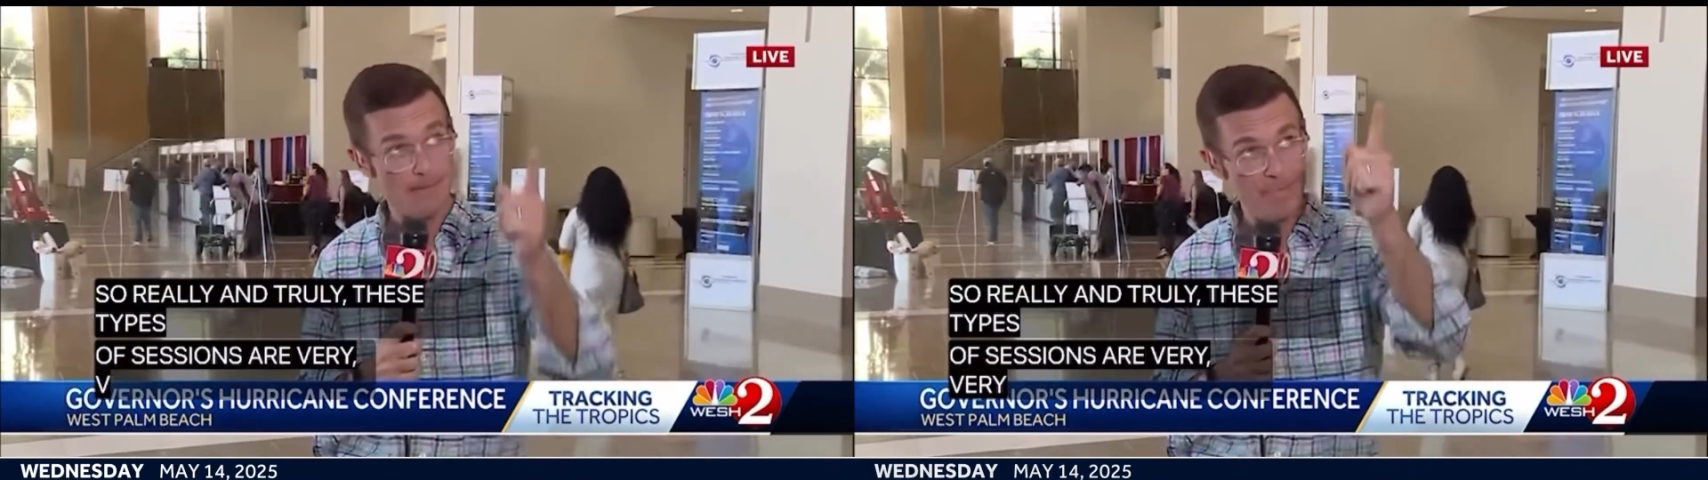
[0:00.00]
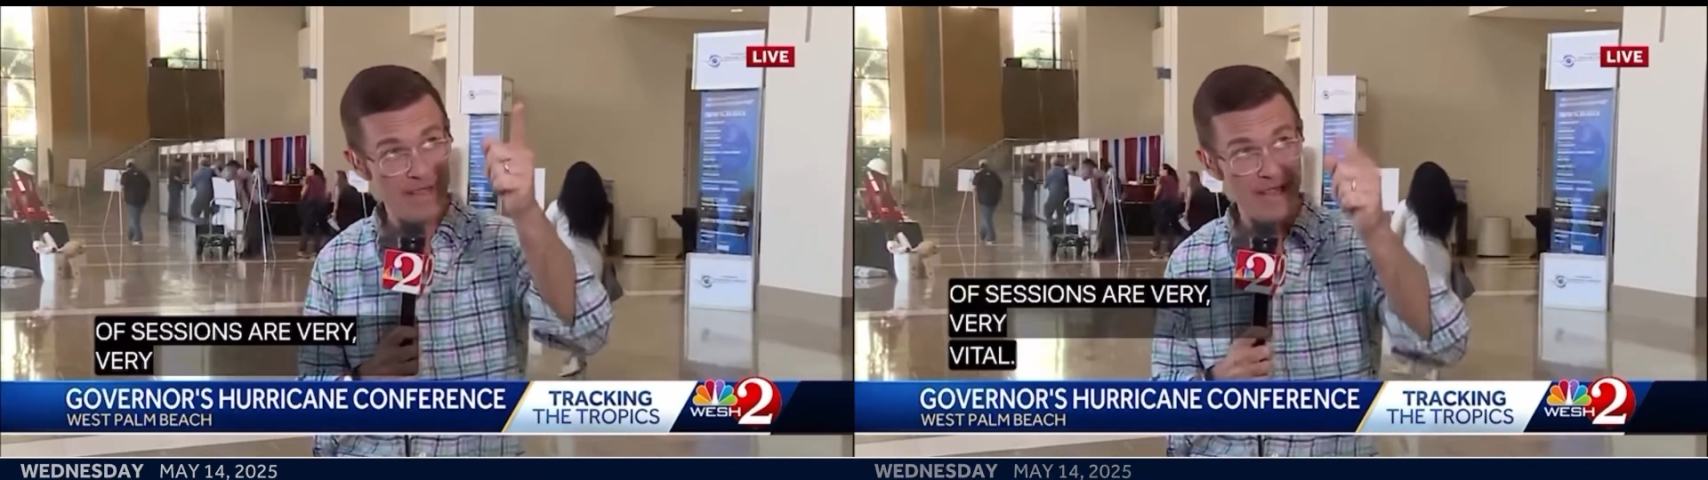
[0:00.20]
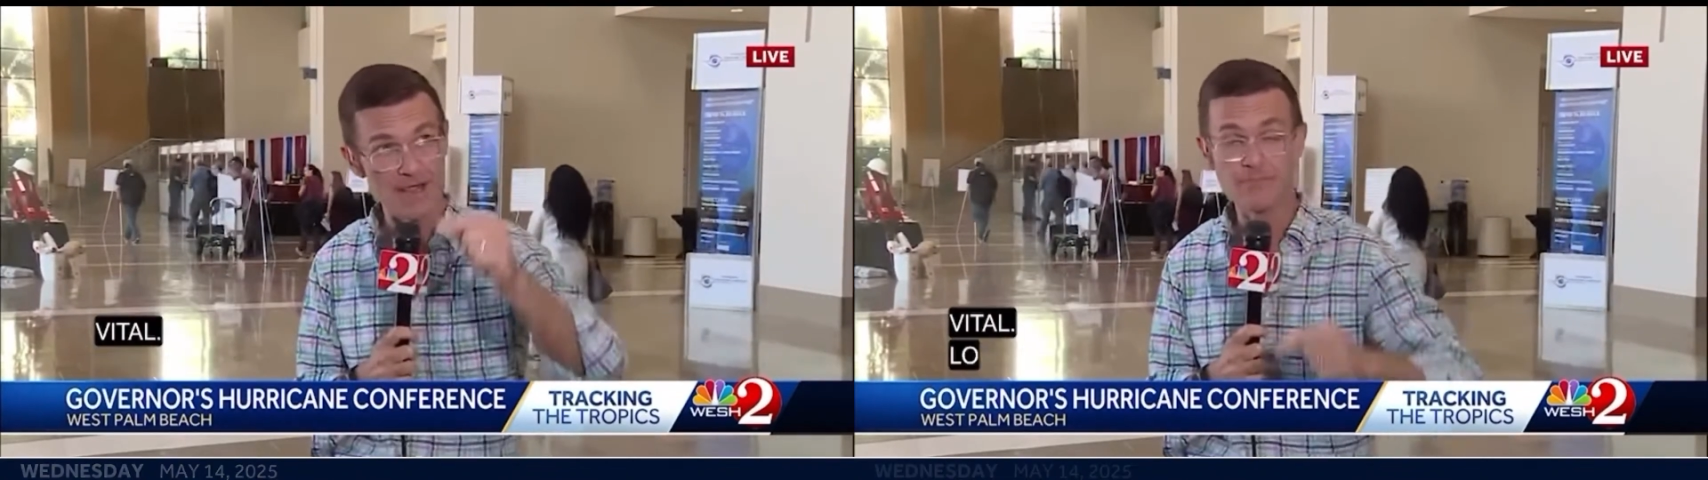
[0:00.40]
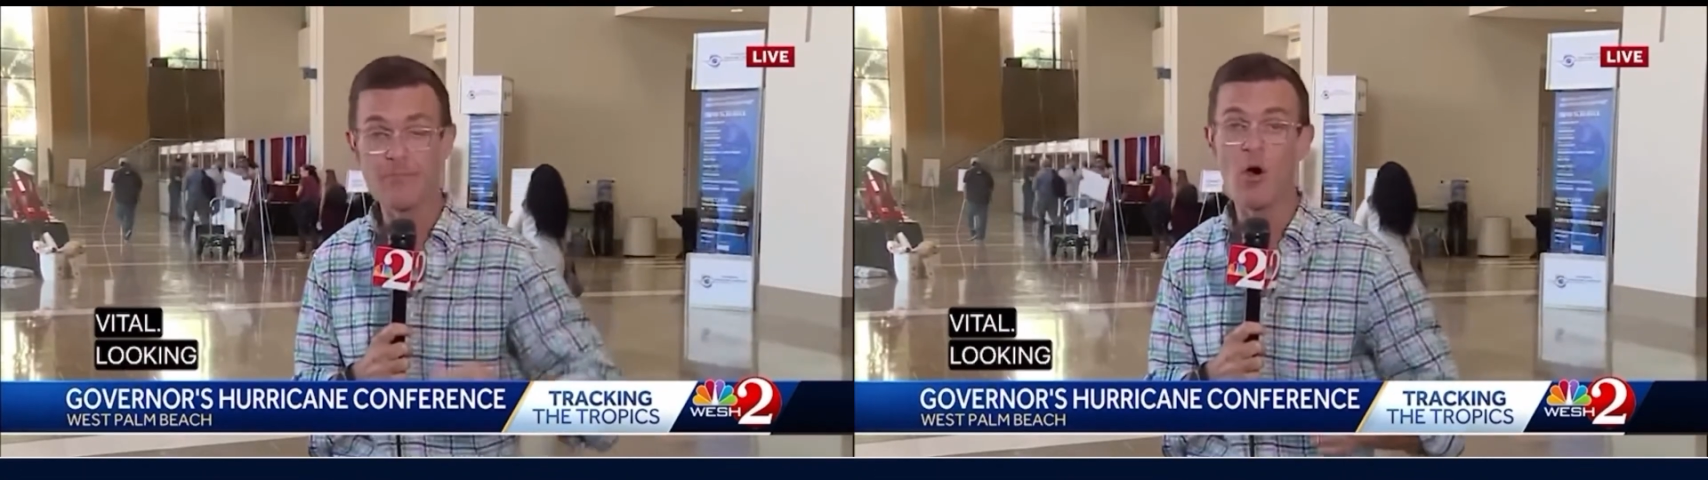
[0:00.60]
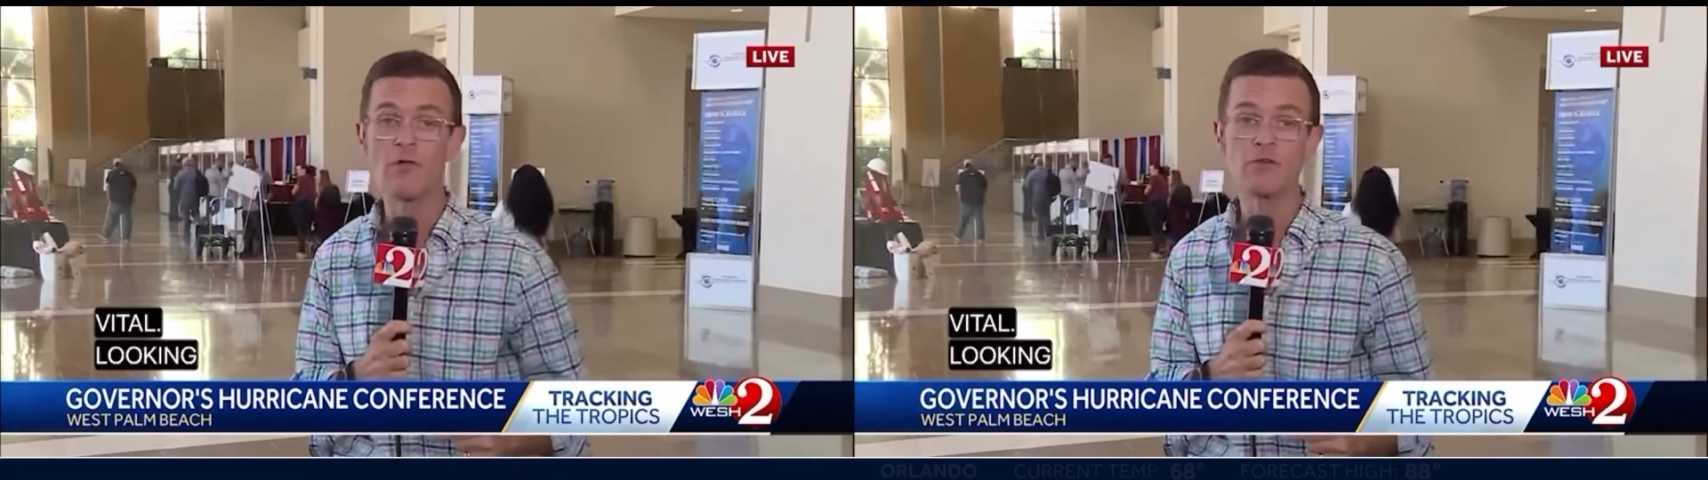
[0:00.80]

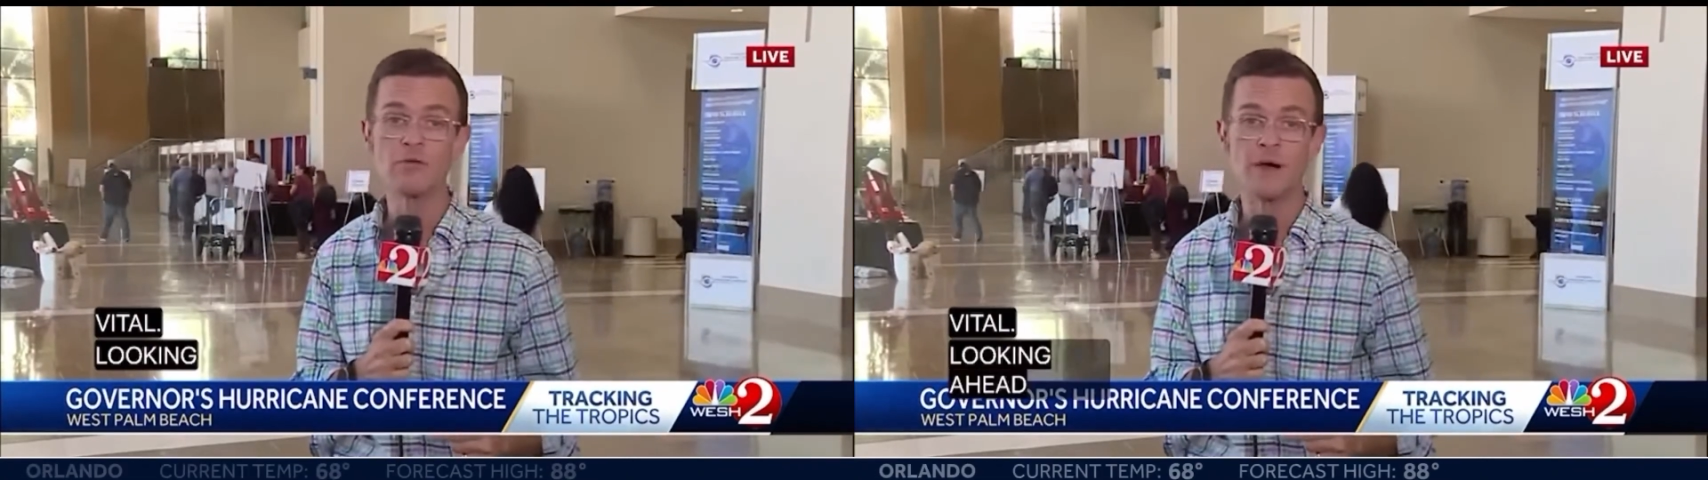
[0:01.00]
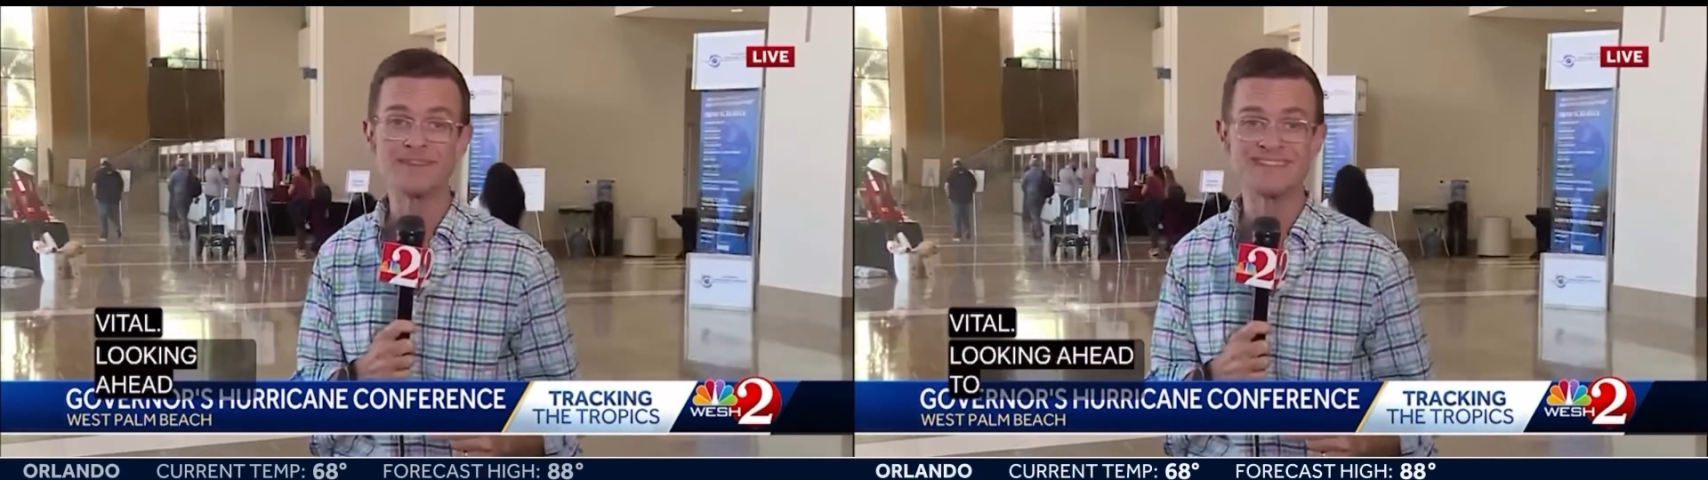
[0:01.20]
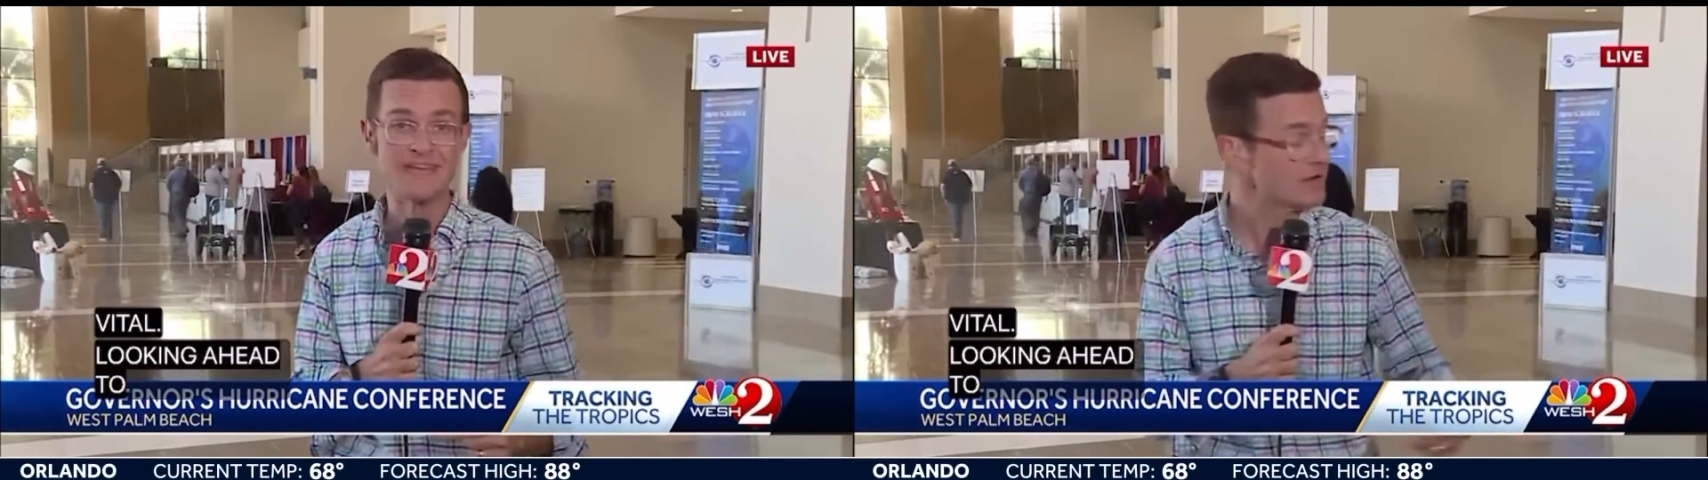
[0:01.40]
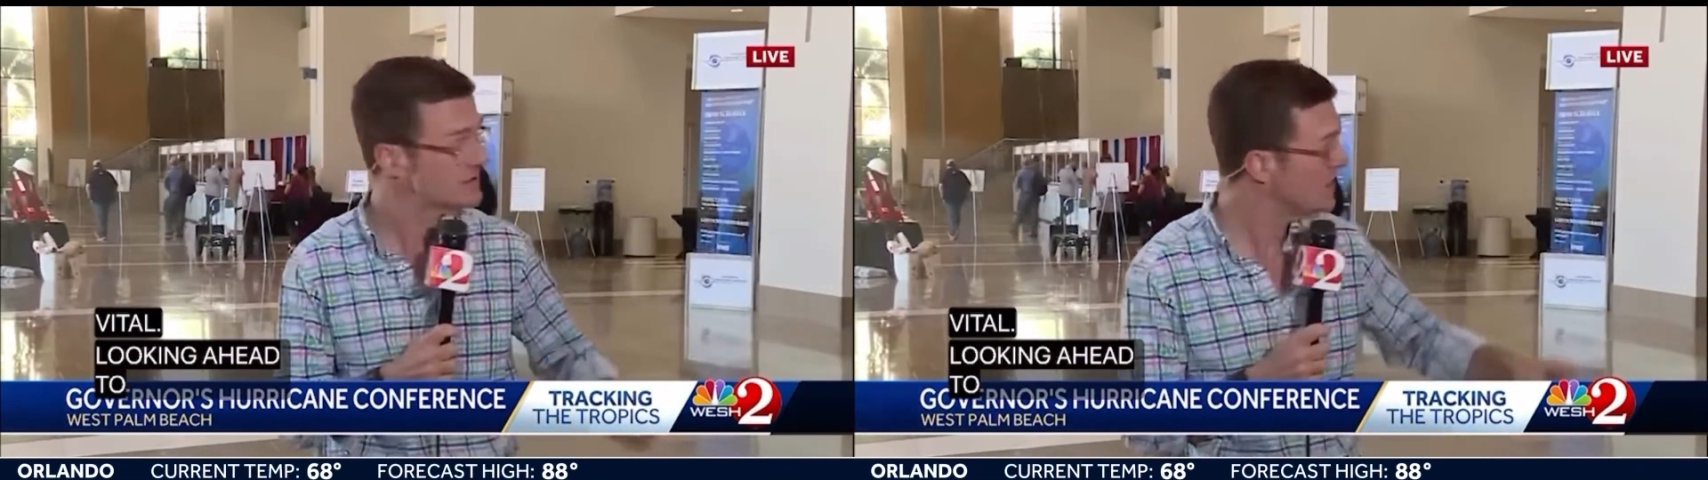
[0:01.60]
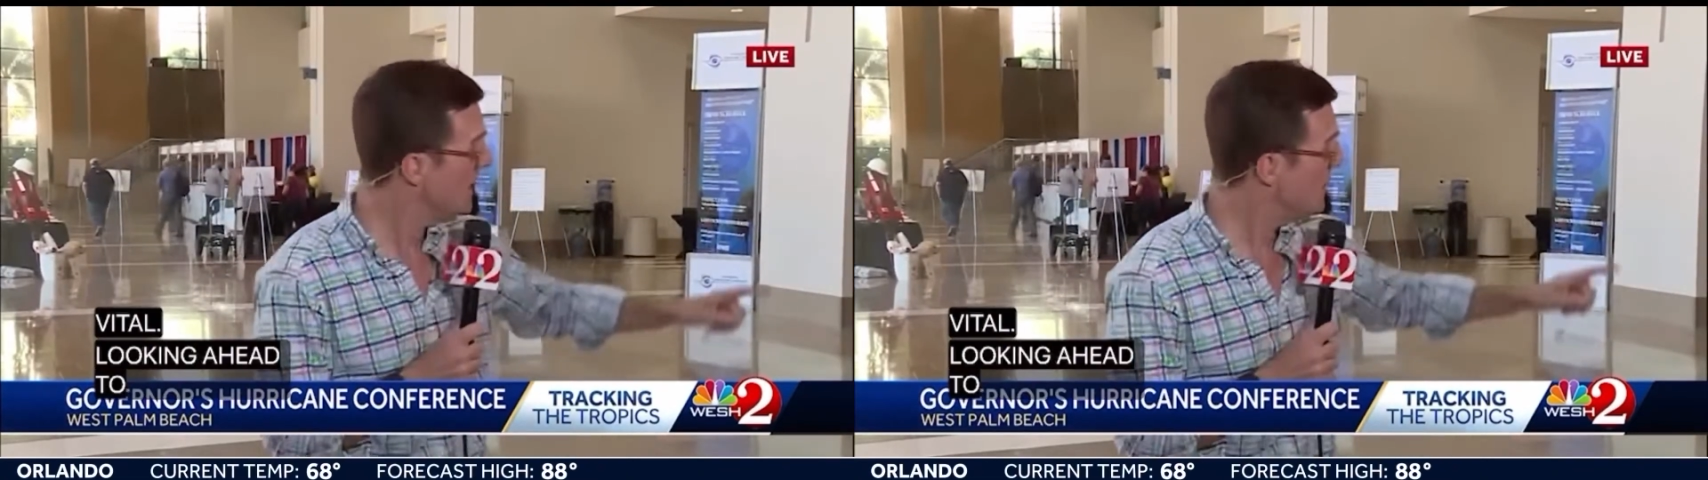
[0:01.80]
big ballroom upstairs.